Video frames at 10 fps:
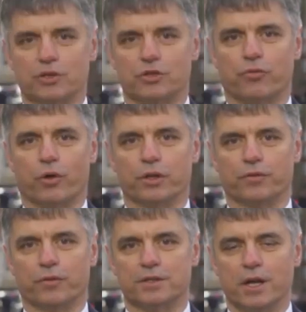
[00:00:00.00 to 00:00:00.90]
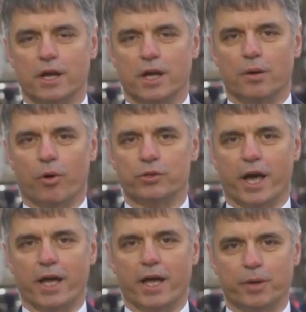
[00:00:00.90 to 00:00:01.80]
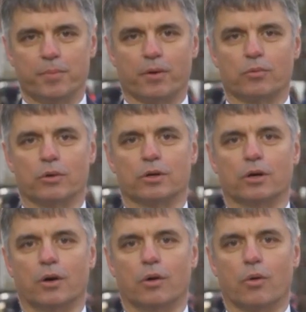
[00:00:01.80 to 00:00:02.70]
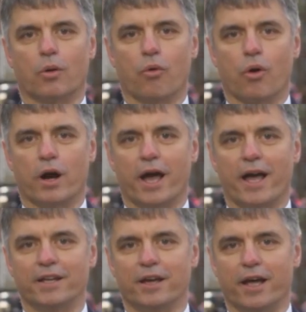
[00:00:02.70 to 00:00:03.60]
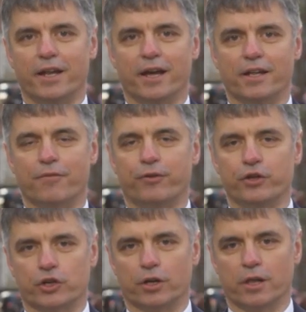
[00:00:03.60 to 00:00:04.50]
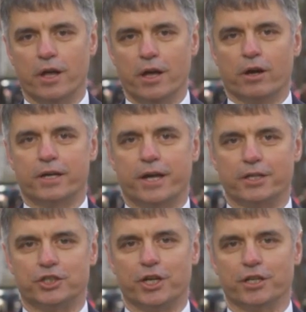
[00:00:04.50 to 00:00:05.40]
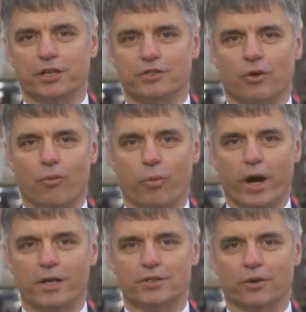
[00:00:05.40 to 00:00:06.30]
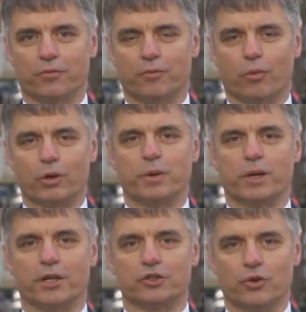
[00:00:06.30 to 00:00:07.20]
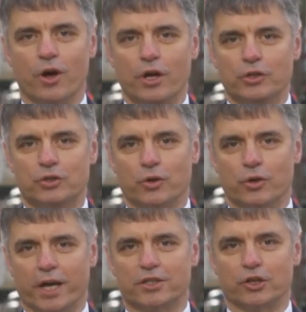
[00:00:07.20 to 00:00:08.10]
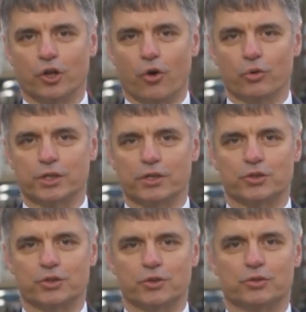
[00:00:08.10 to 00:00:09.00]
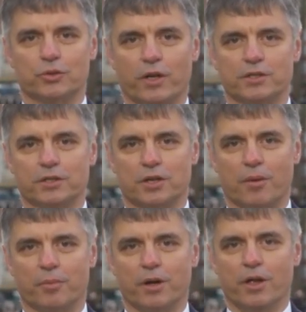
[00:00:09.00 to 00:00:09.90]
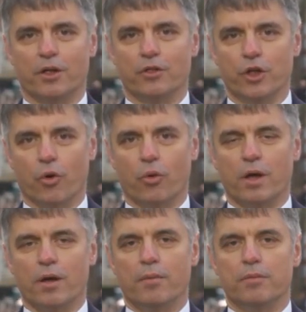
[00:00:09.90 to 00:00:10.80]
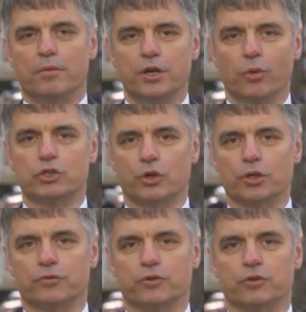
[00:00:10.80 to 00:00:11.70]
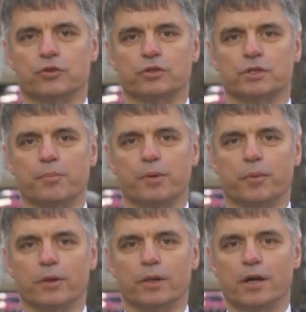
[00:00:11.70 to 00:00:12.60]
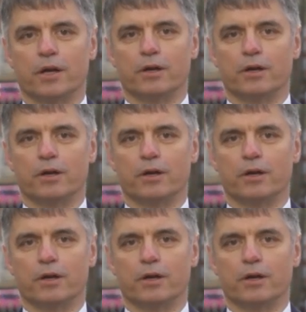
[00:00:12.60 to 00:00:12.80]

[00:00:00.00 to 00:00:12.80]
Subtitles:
Minister of Foreign Affairs, about any pre-POC or any unofficial channels or ways of what we can do to get closer to President Trump. No, he was talking to some people